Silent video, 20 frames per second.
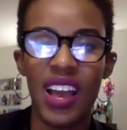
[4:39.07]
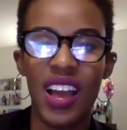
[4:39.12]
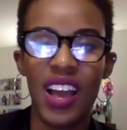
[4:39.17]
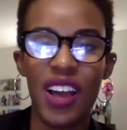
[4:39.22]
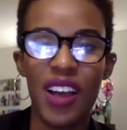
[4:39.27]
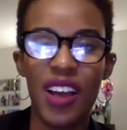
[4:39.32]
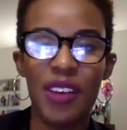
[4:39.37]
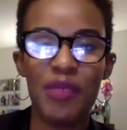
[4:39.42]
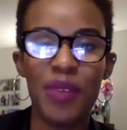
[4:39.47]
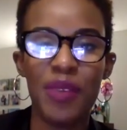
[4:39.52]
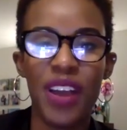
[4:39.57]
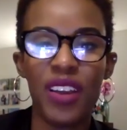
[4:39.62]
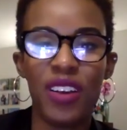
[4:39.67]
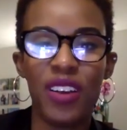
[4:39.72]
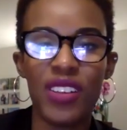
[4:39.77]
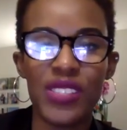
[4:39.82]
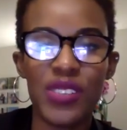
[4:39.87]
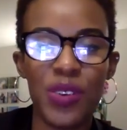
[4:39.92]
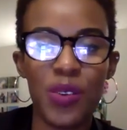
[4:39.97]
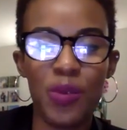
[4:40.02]
I
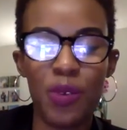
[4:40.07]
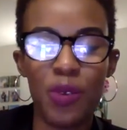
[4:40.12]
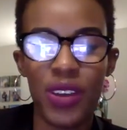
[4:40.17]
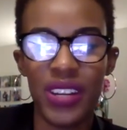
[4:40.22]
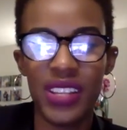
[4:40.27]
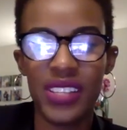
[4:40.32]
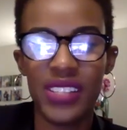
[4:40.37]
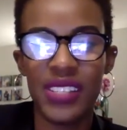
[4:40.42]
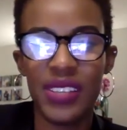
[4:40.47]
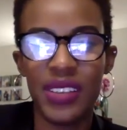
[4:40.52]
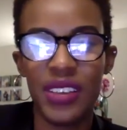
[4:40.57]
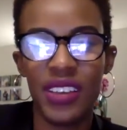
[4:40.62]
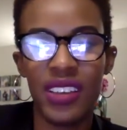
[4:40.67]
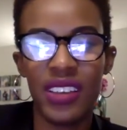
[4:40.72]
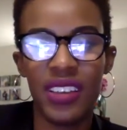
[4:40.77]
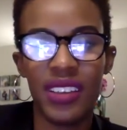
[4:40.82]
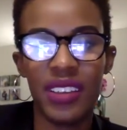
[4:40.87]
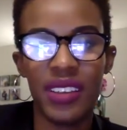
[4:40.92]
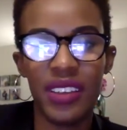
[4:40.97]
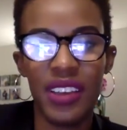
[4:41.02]
also wanted
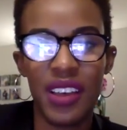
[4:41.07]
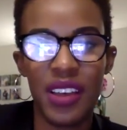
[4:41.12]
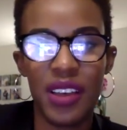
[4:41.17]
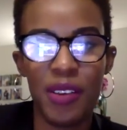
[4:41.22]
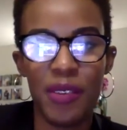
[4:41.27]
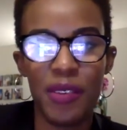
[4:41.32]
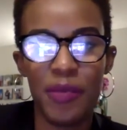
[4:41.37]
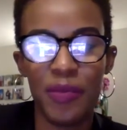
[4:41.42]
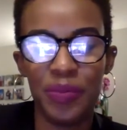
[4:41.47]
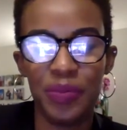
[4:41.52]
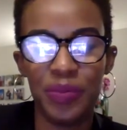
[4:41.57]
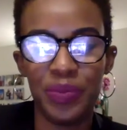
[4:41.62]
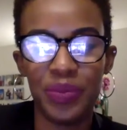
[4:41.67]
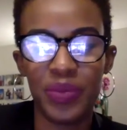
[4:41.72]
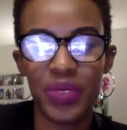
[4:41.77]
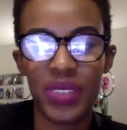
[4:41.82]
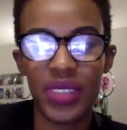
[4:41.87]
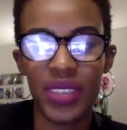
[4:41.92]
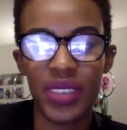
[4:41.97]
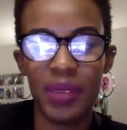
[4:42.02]

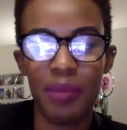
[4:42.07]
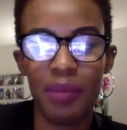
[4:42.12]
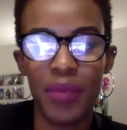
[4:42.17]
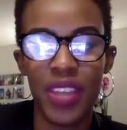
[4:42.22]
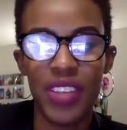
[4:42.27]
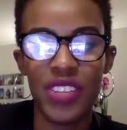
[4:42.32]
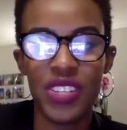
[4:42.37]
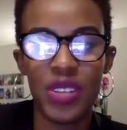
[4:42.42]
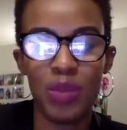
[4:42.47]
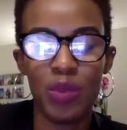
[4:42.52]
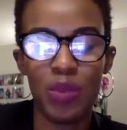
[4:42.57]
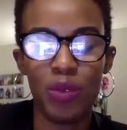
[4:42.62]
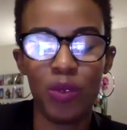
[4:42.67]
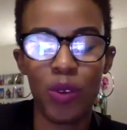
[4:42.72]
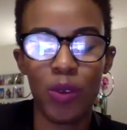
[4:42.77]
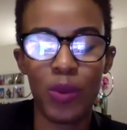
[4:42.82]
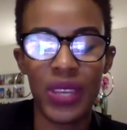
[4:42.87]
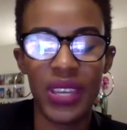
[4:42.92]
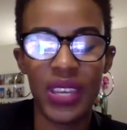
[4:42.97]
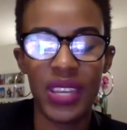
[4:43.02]
to mention
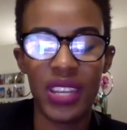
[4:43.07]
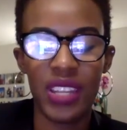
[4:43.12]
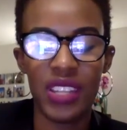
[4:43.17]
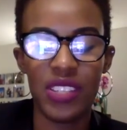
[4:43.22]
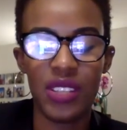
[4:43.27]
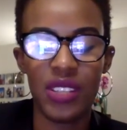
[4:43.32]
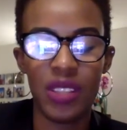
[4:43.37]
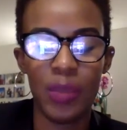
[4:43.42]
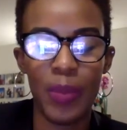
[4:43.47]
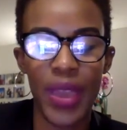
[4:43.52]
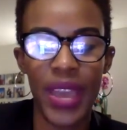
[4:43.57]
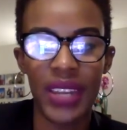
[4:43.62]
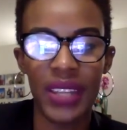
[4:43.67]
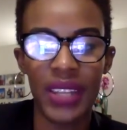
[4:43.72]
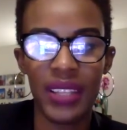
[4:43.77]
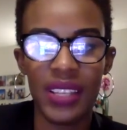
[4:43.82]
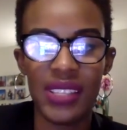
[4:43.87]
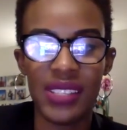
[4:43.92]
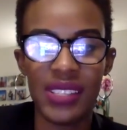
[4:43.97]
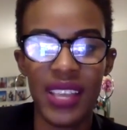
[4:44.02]
before we get into the
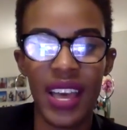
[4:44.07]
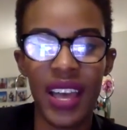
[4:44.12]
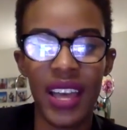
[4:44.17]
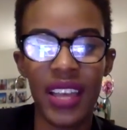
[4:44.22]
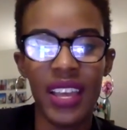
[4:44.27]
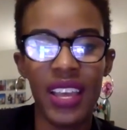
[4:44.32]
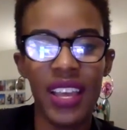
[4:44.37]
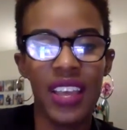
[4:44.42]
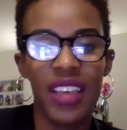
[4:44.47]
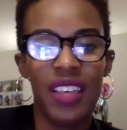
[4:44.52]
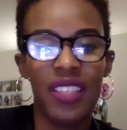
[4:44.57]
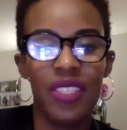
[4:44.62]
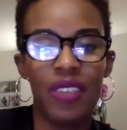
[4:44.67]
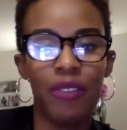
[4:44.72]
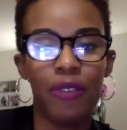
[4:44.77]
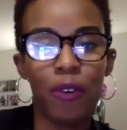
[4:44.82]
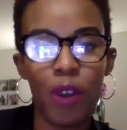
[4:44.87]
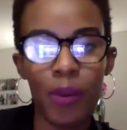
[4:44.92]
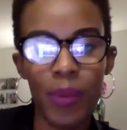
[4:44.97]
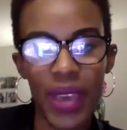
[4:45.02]
panelists that the
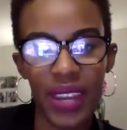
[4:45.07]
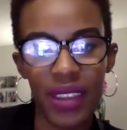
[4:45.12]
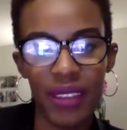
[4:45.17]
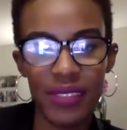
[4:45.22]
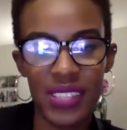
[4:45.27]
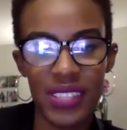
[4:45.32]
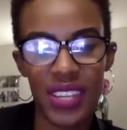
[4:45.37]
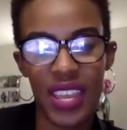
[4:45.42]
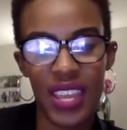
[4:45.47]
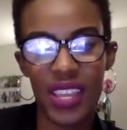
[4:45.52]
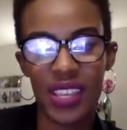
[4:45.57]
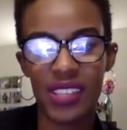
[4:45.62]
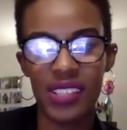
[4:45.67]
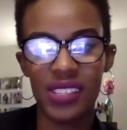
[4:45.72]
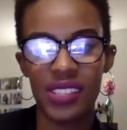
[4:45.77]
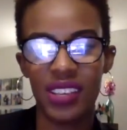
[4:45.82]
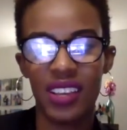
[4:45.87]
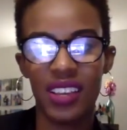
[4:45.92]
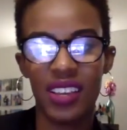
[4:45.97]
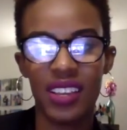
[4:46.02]
format of
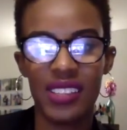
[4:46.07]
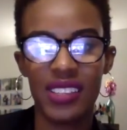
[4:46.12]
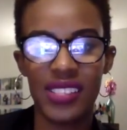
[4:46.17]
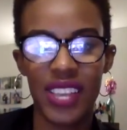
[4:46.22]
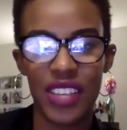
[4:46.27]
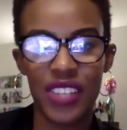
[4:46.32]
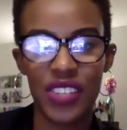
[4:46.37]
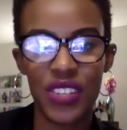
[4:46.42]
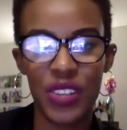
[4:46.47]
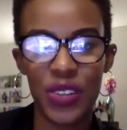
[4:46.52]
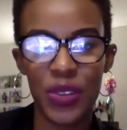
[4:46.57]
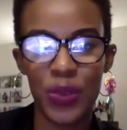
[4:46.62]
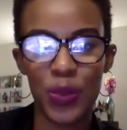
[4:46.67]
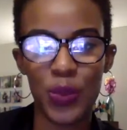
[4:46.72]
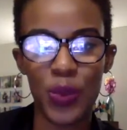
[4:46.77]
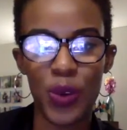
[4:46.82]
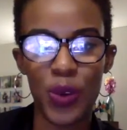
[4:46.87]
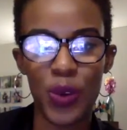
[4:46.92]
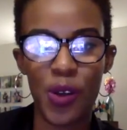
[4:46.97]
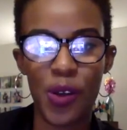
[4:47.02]
today's session
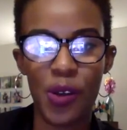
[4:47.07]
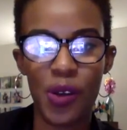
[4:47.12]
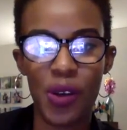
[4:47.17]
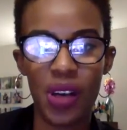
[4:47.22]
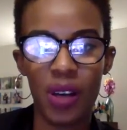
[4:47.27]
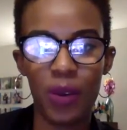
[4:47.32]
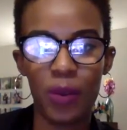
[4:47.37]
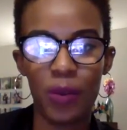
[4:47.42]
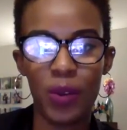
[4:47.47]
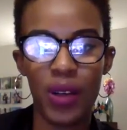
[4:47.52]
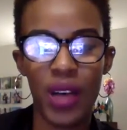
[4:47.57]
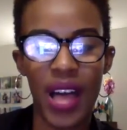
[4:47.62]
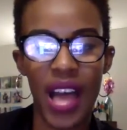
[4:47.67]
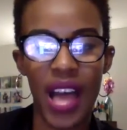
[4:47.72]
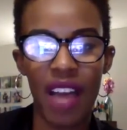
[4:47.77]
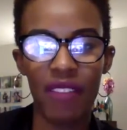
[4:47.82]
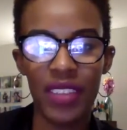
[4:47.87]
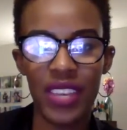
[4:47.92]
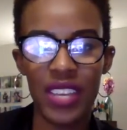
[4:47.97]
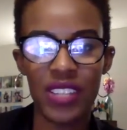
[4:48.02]
will
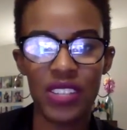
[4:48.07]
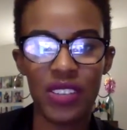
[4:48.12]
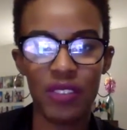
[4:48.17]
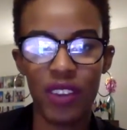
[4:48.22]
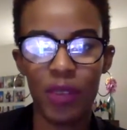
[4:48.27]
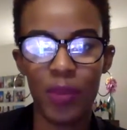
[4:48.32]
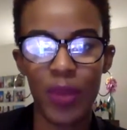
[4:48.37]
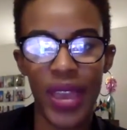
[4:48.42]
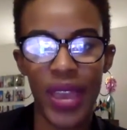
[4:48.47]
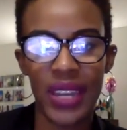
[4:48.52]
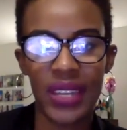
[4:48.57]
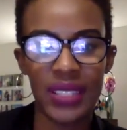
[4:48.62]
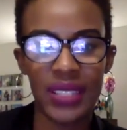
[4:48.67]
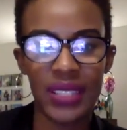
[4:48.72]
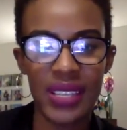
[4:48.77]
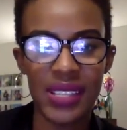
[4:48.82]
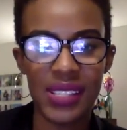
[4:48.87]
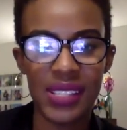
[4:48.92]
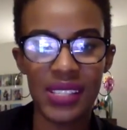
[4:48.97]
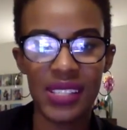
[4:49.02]
have each of our
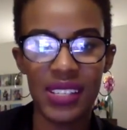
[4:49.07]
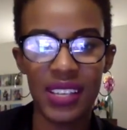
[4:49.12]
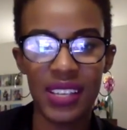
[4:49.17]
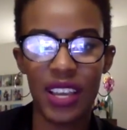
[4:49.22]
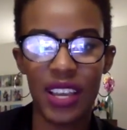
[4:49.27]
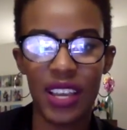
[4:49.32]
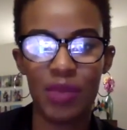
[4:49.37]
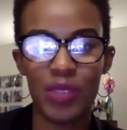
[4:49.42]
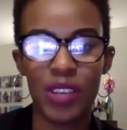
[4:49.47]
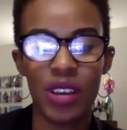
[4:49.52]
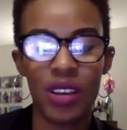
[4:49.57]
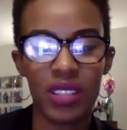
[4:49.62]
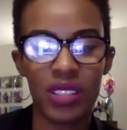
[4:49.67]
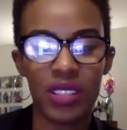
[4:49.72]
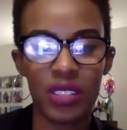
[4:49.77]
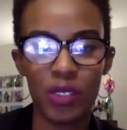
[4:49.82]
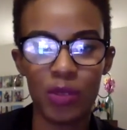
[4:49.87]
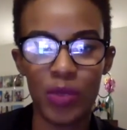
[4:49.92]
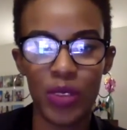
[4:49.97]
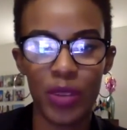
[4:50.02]
panelists talk a
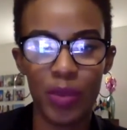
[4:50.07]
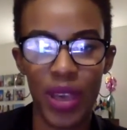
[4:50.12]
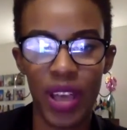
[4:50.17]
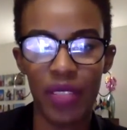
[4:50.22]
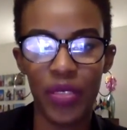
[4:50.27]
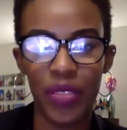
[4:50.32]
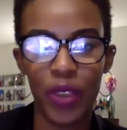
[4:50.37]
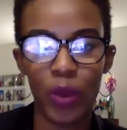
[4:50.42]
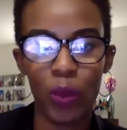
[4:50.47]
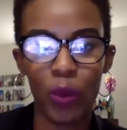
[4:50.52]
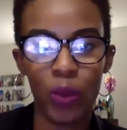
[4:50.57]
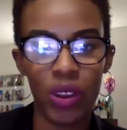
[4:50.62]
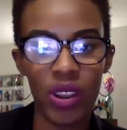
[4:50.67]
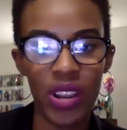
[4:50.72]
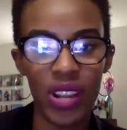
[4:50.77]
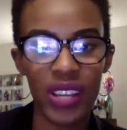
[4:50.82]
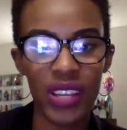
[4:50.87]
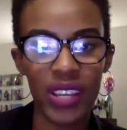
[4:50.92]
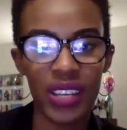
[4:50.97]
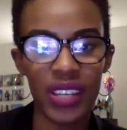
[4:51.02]
little bit about their
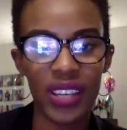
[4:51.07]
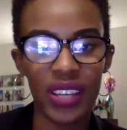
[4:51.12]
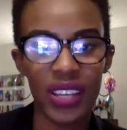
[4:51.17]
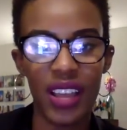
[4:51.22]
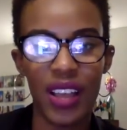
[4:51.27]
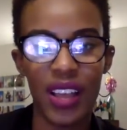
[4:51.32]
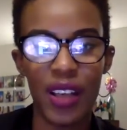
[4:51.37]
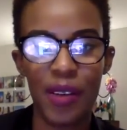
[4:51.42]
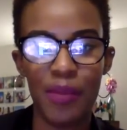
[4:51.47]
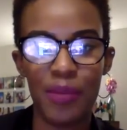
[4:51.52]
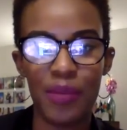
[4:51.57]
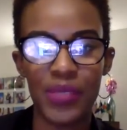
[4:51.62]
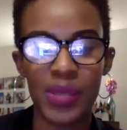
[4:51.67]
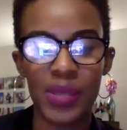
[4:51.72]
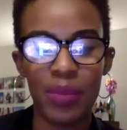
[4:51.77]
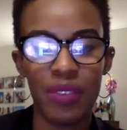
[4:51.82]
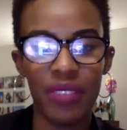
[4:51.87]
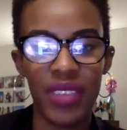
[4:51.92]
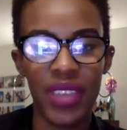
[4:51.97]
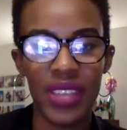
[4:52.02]
work,
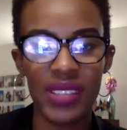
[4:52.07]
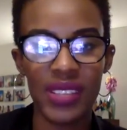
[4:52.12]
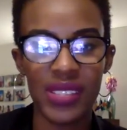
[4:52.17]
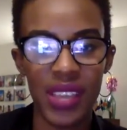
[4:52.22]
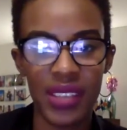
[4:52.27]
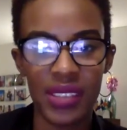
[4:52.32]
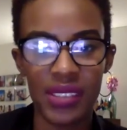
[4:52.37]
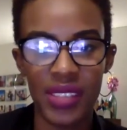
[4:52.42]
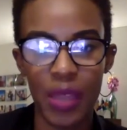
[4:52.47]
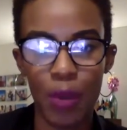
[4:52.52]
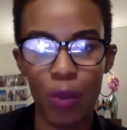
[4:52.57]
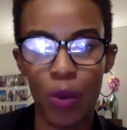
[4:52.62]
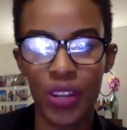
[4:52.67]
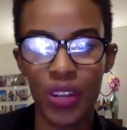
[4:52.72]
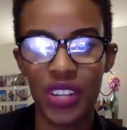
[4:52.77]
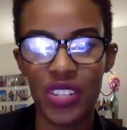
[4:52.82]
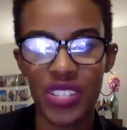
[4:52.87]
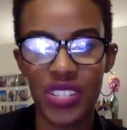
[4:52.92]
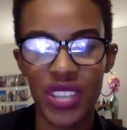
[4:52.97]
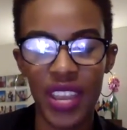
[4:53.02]
some of the insights they want
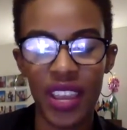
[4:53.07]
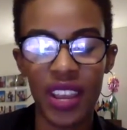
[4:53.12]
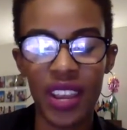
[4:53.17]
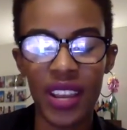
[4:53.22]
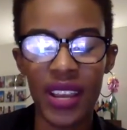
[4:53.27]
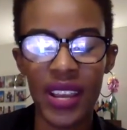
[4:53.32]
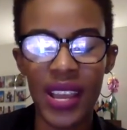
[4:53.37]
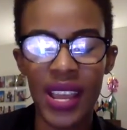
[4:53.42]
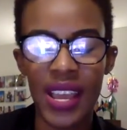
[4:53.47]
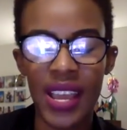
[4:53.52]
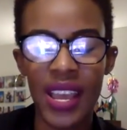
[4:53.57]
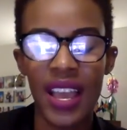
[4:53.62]
to share.